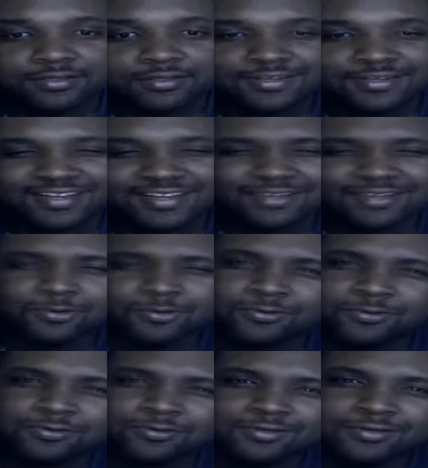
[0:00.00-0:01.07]
Isn't that
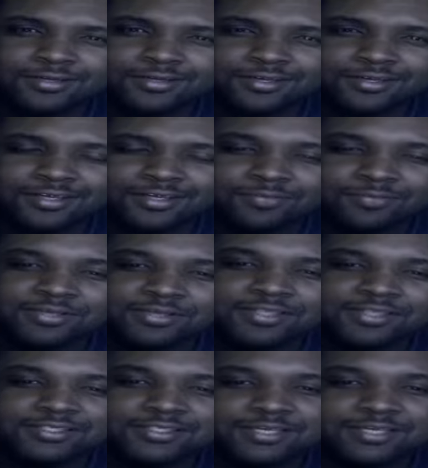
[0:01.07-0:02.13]
cool? You play in the
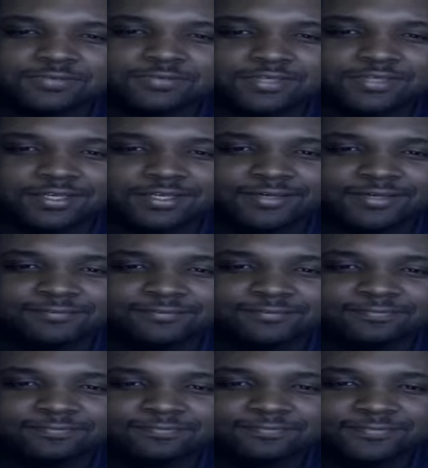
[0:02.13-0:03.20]
same city,
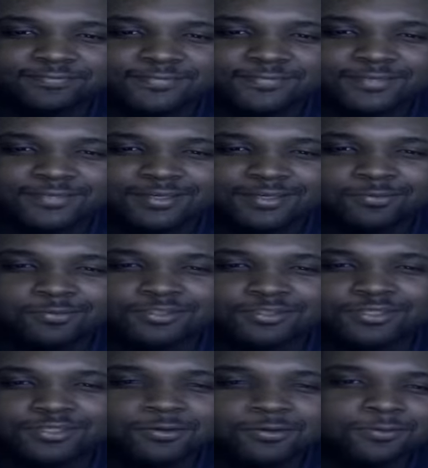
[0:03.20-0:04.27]
but you
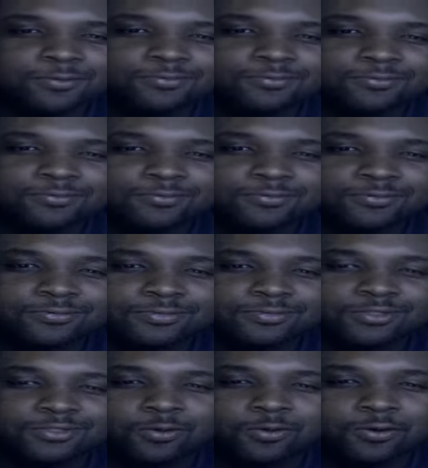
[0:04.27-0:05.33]
don't
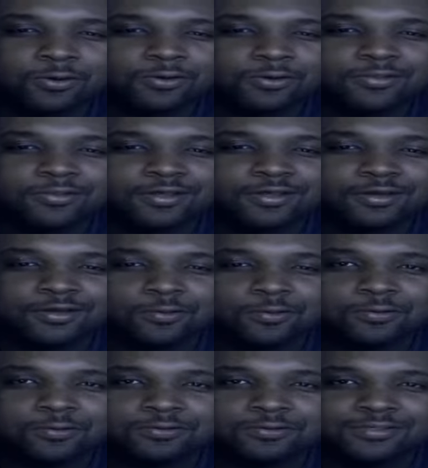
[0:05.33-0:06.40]
score the
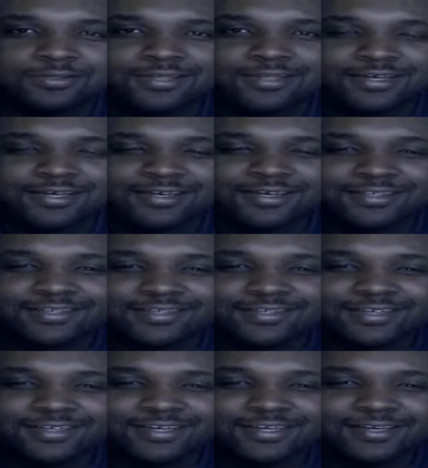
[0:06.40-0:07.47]
goals
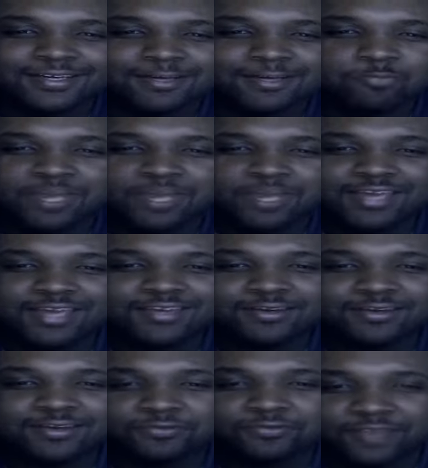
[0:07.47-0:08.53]
to make your
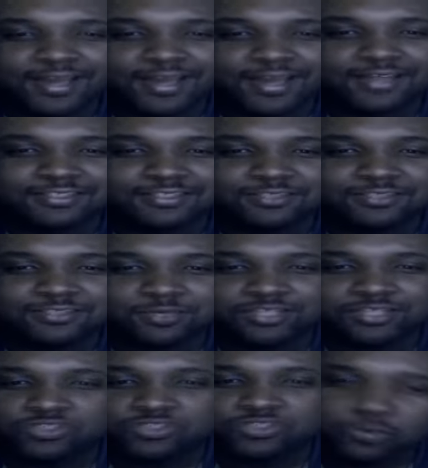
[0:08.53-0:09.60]
fans just be
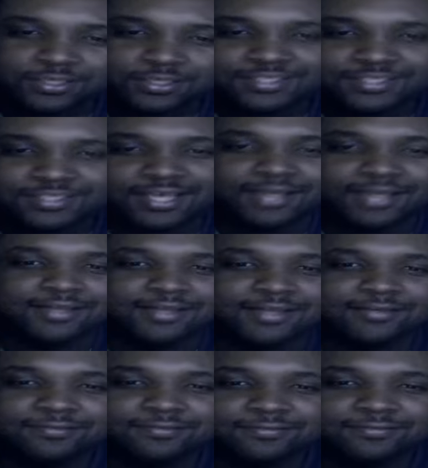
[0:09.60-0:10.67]
so excited.
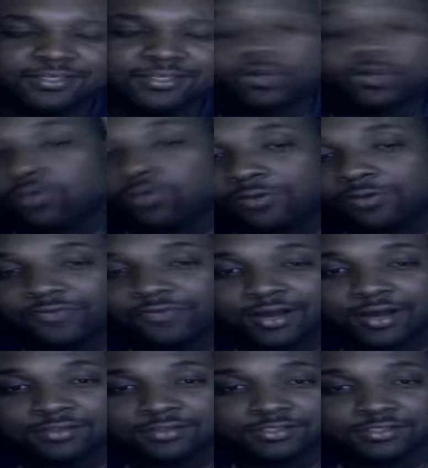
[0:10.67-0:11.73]
In the
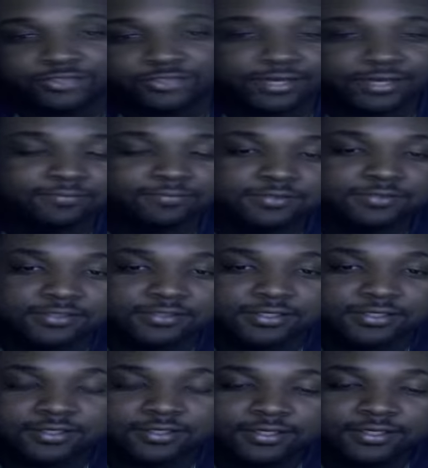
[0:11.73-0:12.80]
quarterfinals of the Champions League,
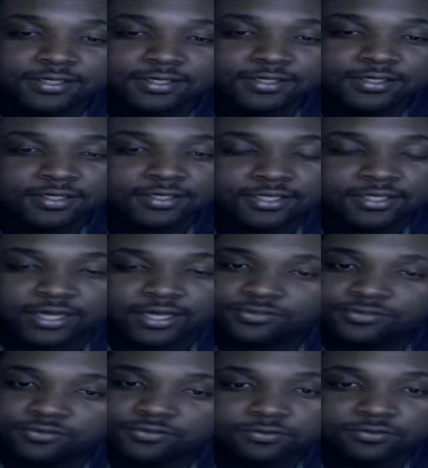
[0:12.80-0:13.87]
you got
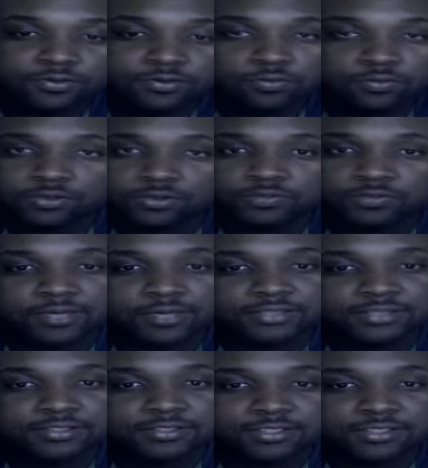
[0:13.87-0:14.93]
two of the world's
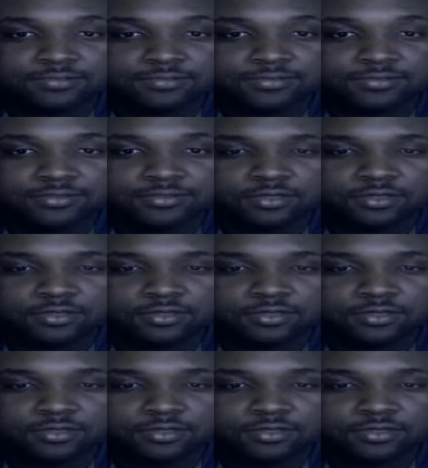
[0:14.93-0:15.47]
best teams. Now,